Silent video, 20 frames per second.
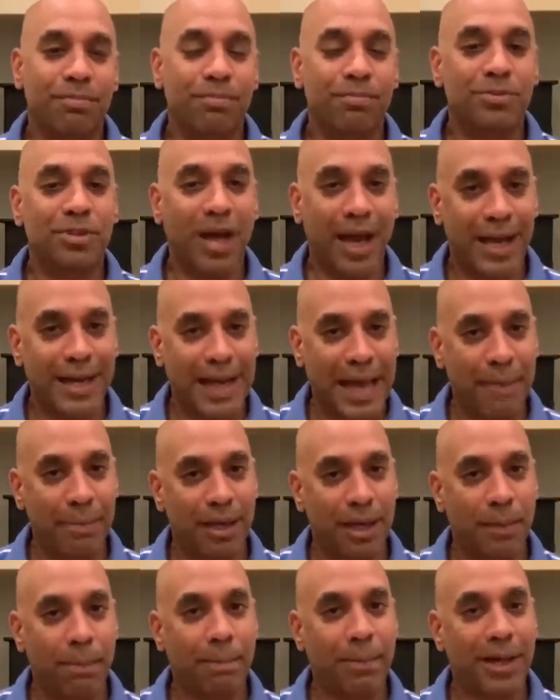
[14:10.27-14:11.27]

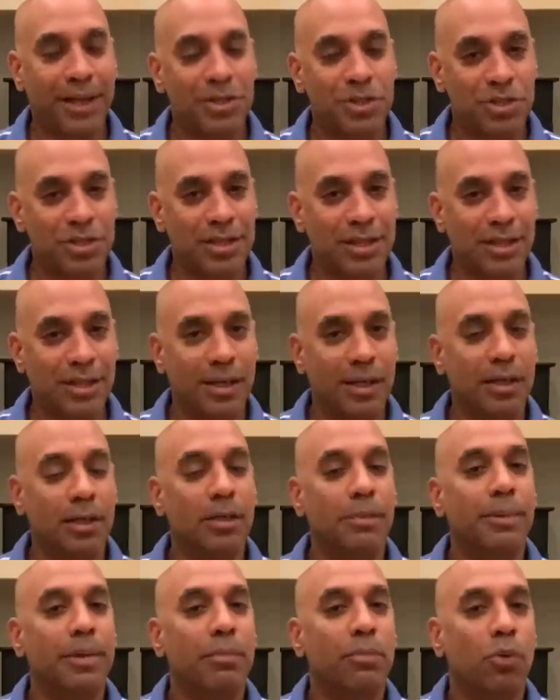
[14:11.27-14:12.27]
dynamic, punchy, a little
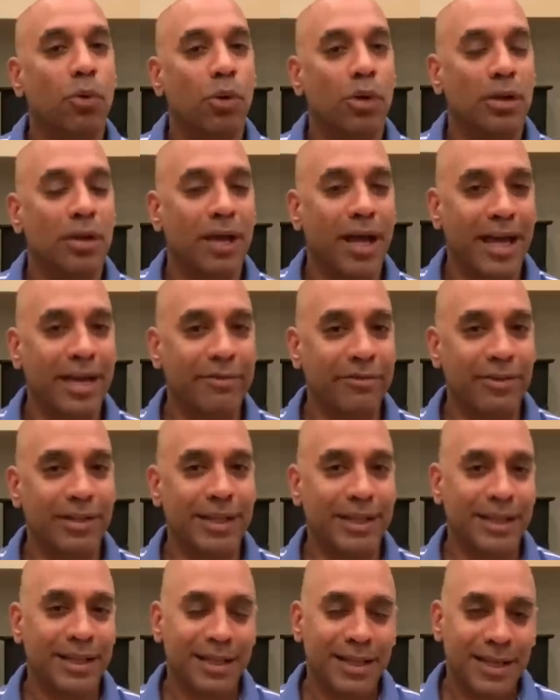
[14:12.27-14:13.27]
bit more
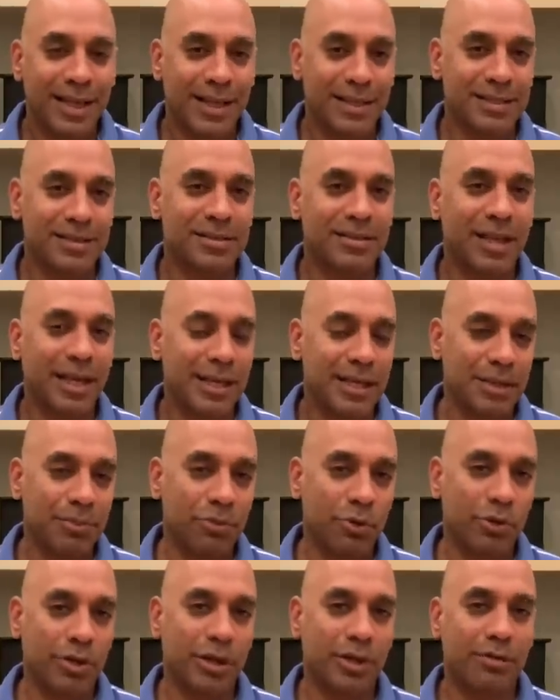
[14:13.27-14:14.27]
lively, and slightly
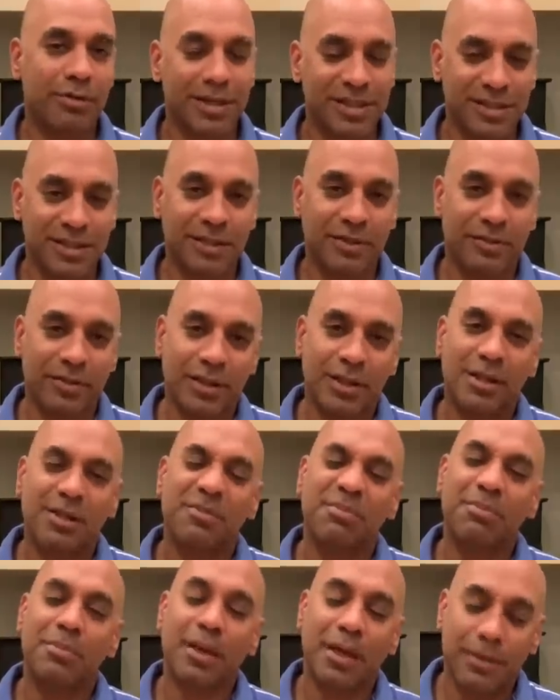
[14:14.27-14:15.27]
more aggressive,
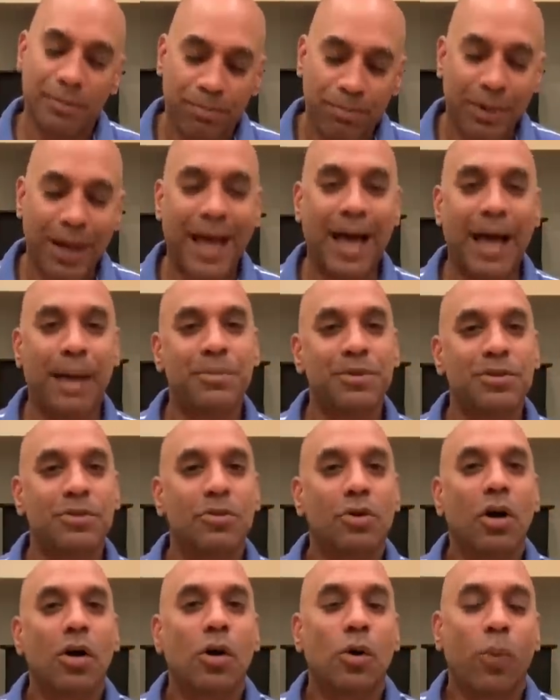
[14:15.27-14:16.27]
and perhaps
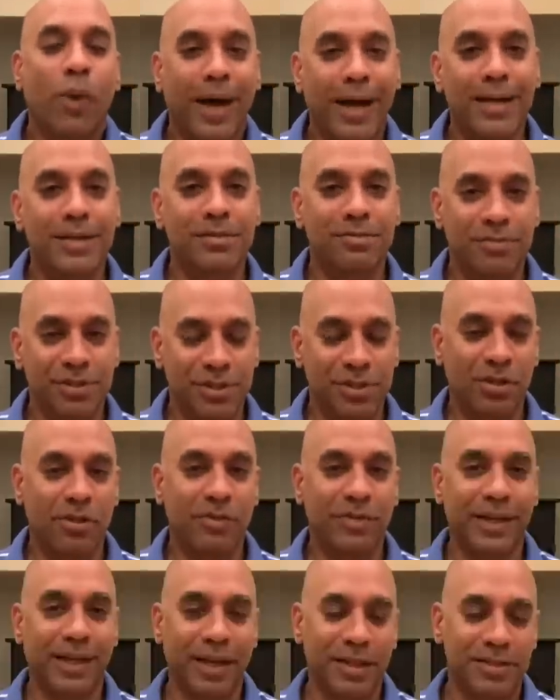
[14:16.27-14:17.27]
not quite as
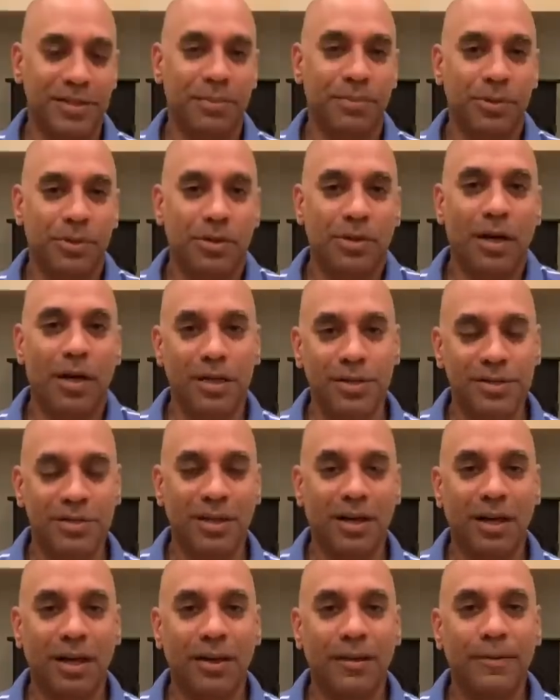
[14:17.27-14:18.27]
resolving as the Buchardts
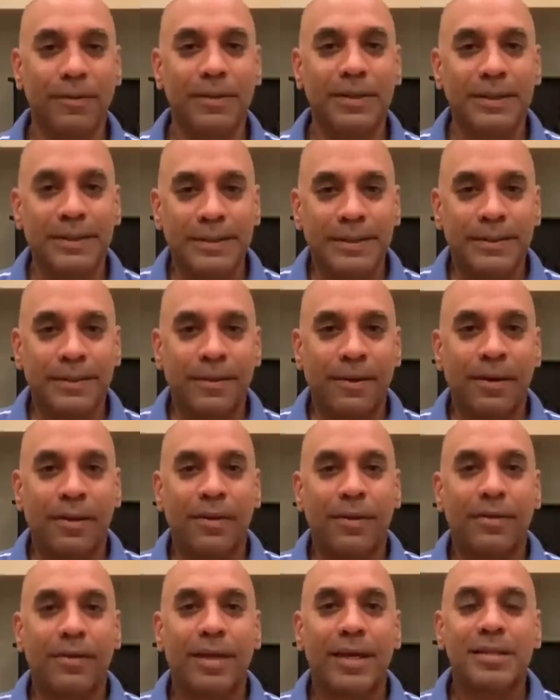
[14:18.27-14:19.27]
are.
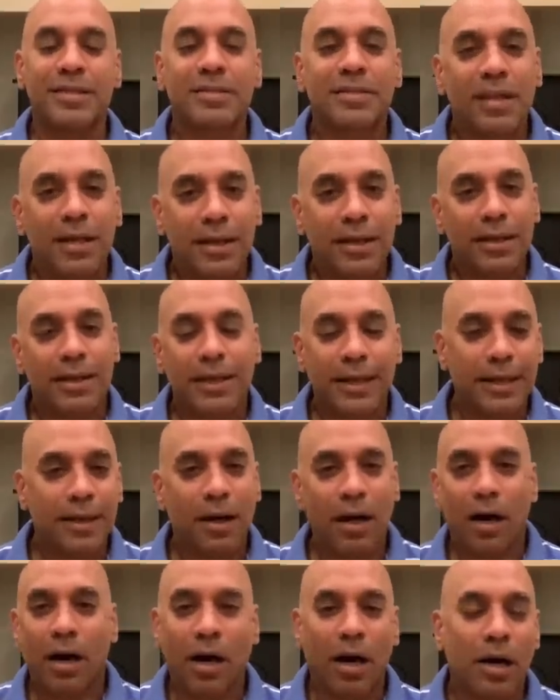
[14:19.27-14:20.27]
They certainly
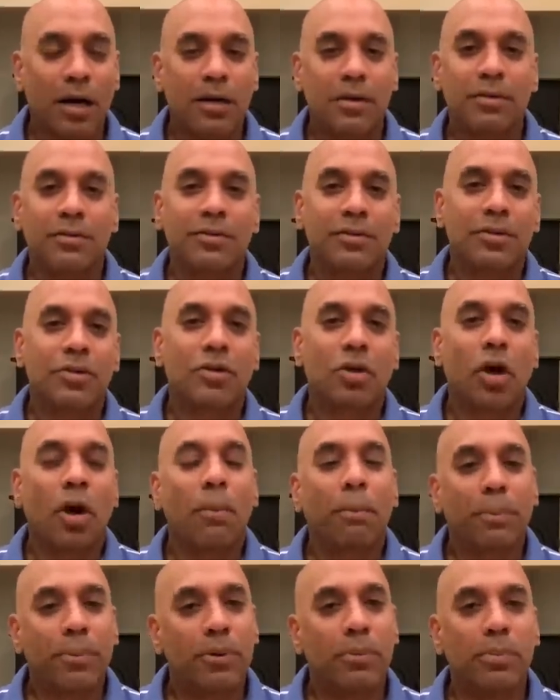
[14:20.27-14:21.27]
are
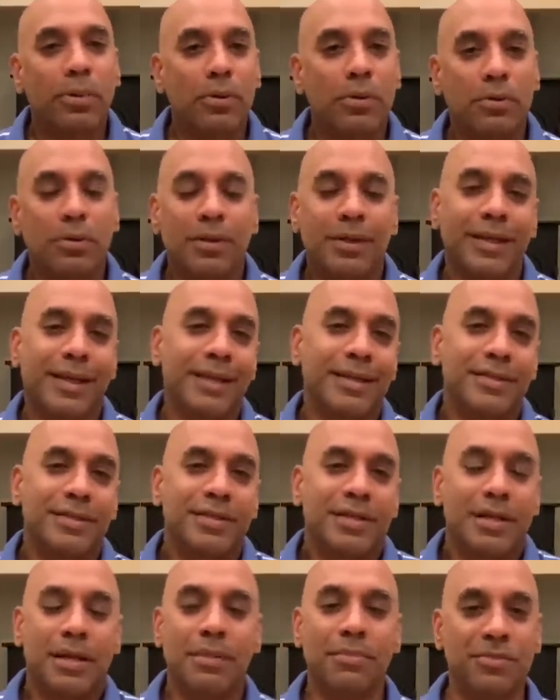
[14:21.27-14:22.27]
comparable in
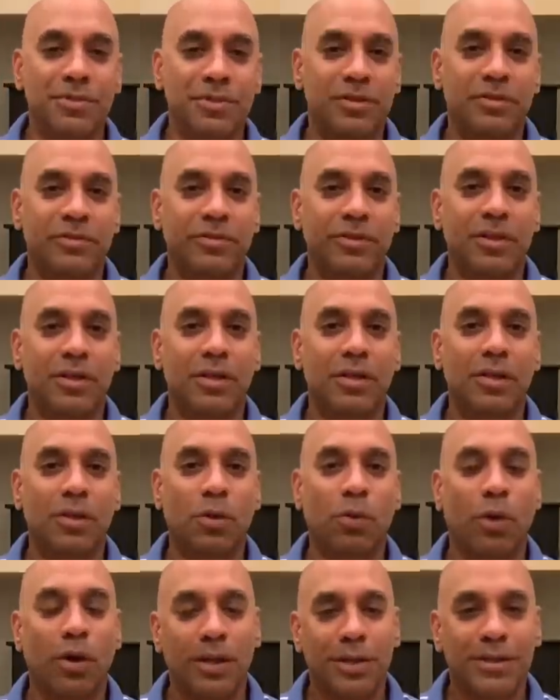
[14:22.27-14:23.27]
terms of
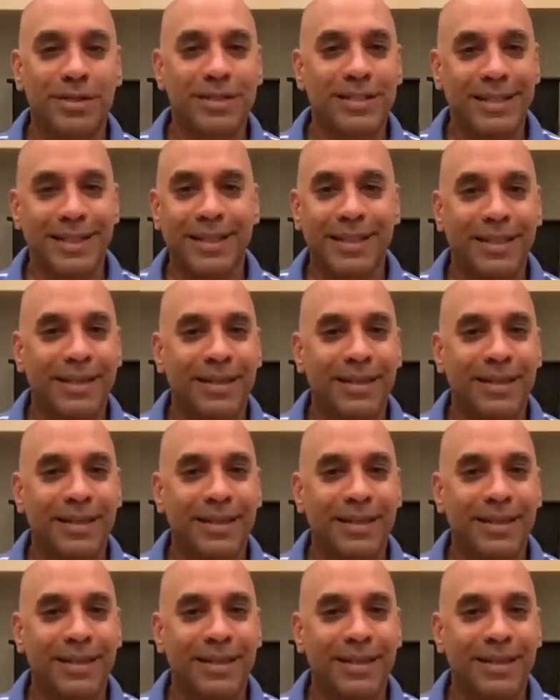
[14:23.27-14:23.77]
quality.